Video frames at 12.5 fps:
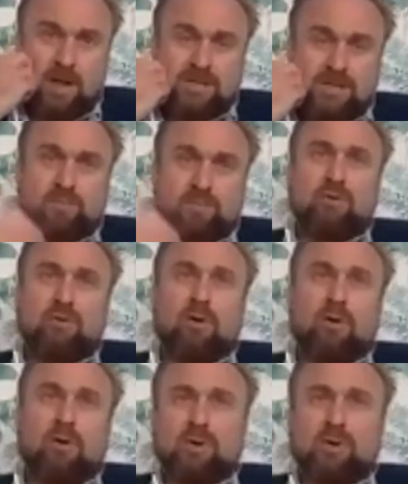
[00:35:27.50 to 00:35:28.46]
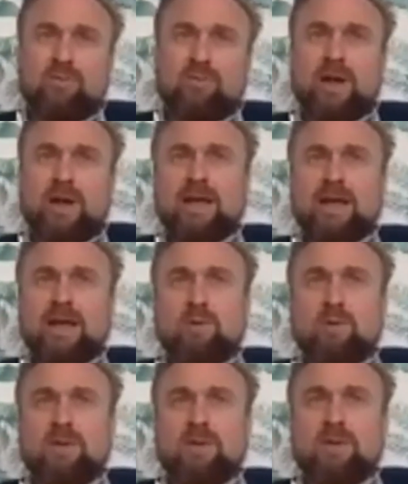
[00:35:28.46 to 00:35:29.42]
So the problem
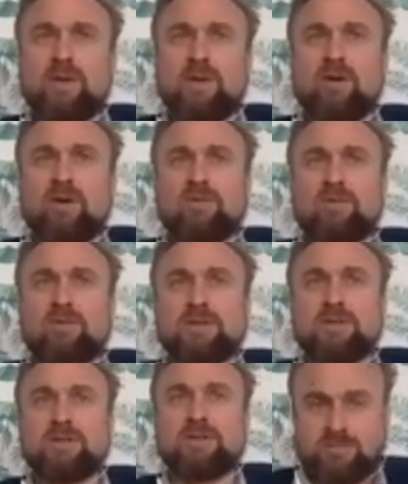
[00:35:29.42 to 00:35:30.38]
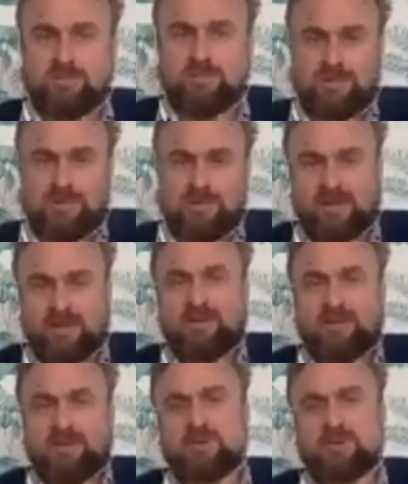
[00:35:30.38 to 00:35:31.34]
really isn't what we think of as the
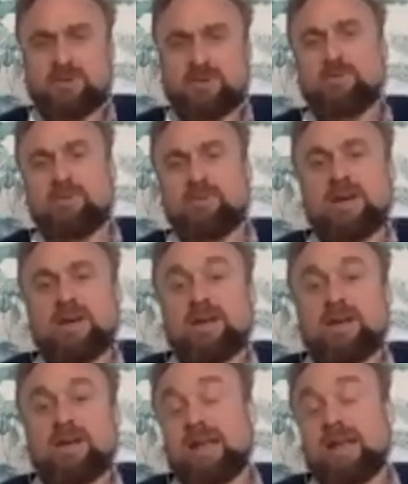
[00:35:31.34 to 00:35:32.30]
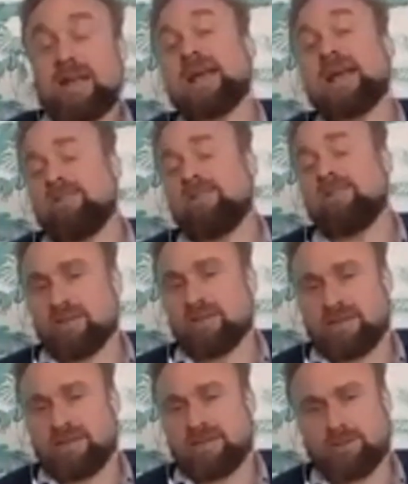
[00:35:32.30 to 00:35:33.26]
symptoms. The problem is the
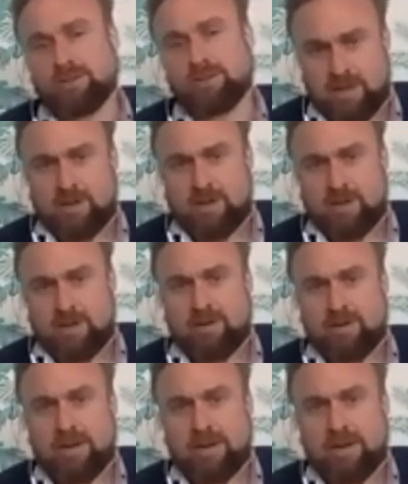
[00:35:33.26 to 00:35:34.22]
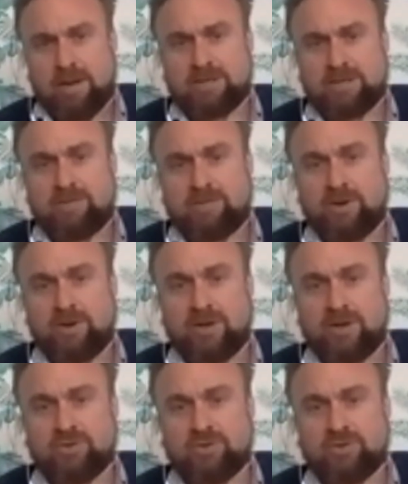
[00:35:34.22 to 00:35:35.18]
lack of other skills, right?
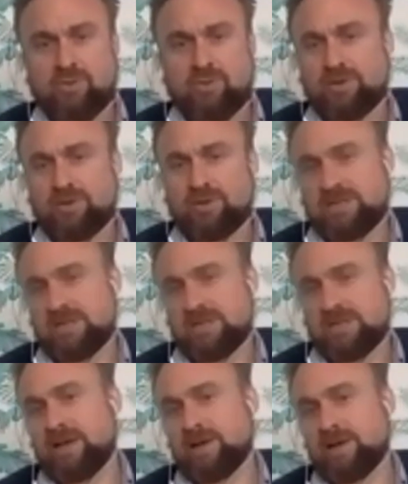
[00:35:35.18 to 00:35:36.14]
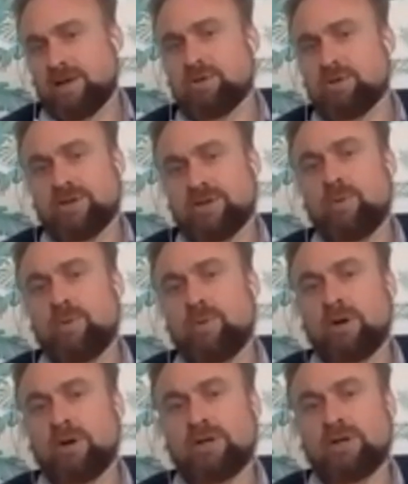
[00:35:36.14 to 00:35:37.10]
So if we look at trauma through a
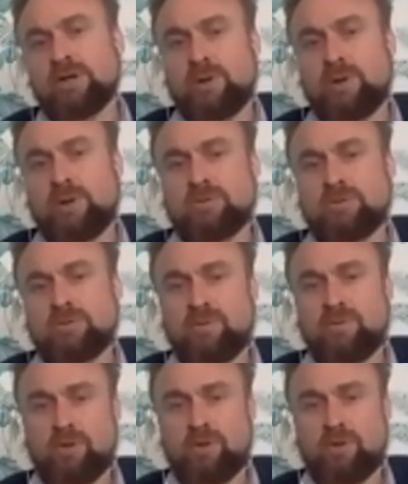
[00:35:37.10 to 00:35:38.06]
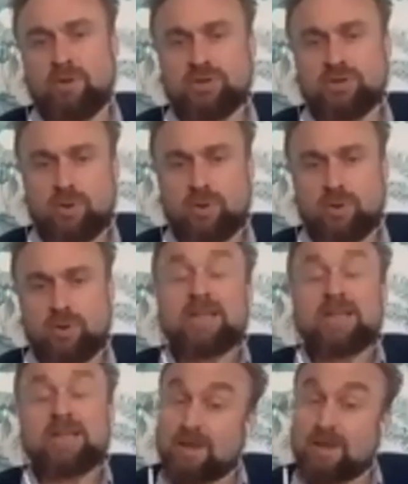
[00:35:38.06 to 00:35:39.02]
skills-based model as opposed to a pathology
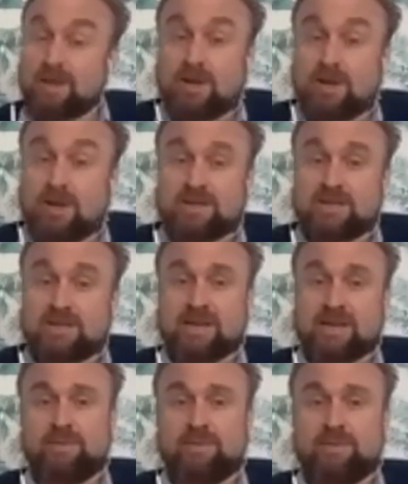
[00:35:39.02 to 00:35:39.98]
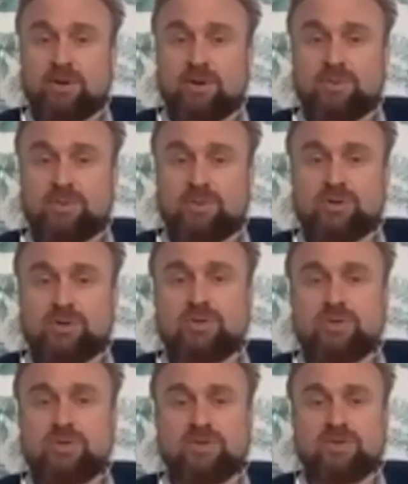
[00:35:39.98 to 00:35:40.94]
model, sometimes, as I said, pathology model is
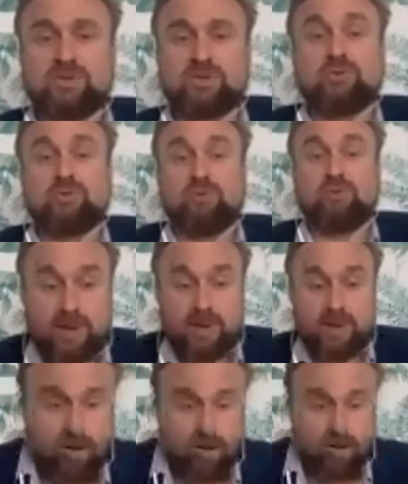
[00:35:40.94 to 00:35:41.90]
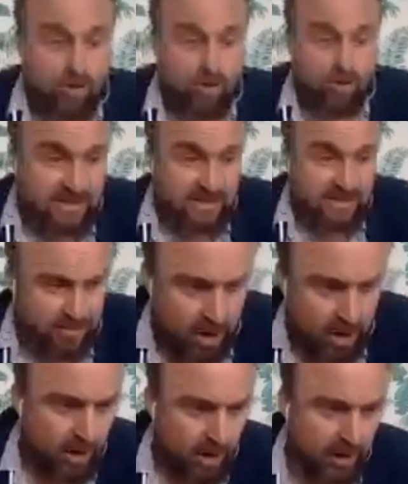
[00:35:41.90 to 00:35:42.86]
useful. You know, someone's screaming nightmares
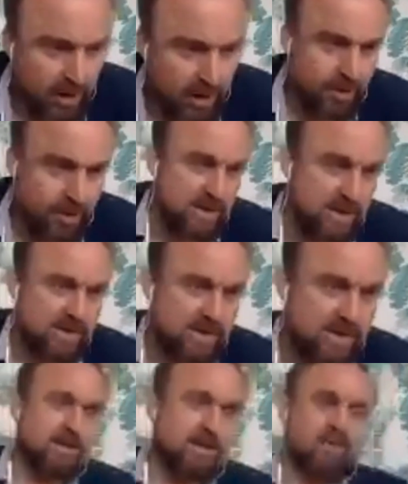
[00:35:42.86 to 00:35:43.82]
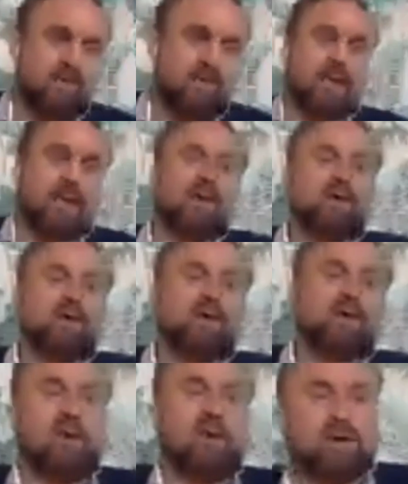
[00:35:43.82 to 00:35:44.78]
every night. Okay, PTSD, great.
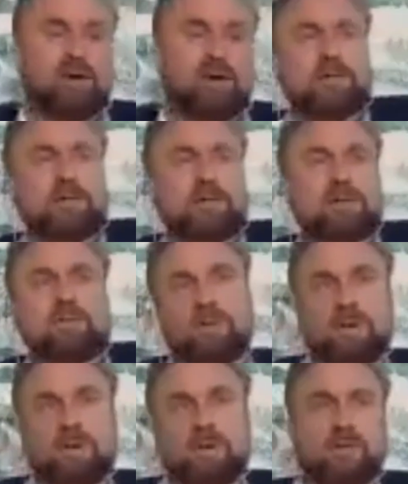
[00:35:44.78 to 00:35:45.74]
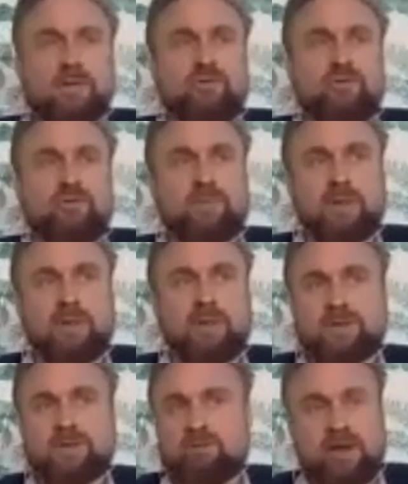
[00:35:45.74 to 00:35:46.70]
Diagnosis, looking at treatment,
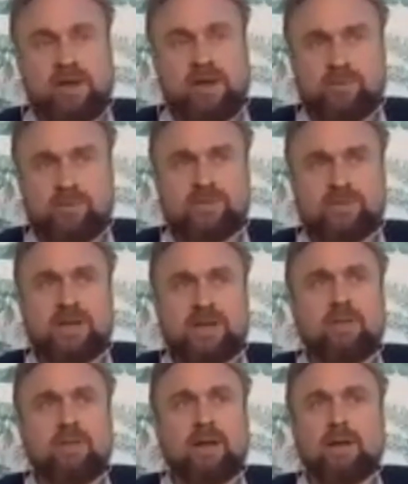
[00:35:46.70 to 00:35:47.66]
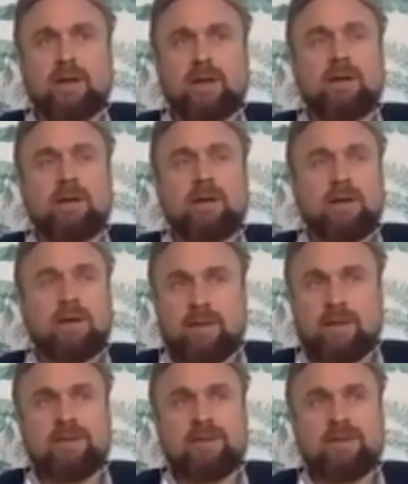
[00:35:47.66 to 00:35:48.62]
and there's great treatments out there, like
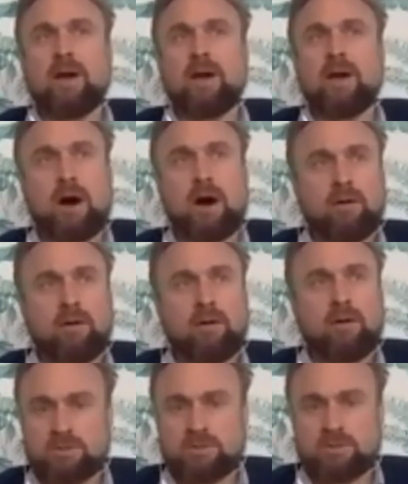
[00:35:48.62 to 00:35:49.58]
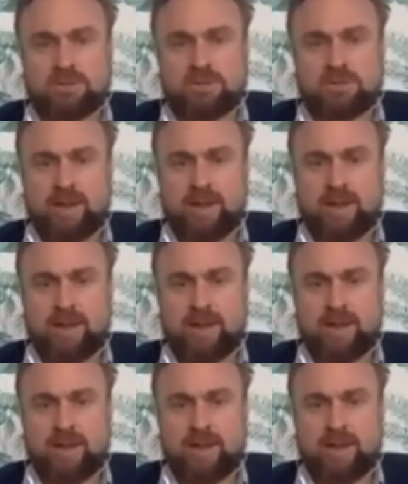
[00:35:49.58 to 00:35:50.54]
EMDR and all sorts of somatic
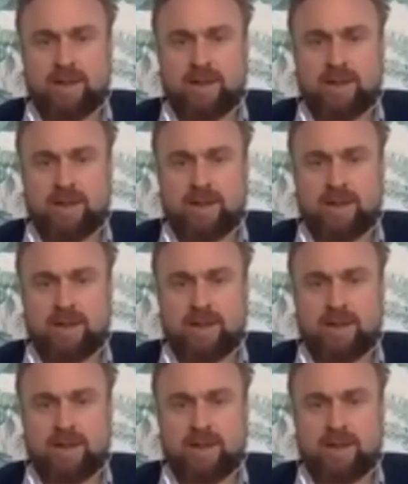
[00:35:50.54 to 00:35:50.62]
treatments.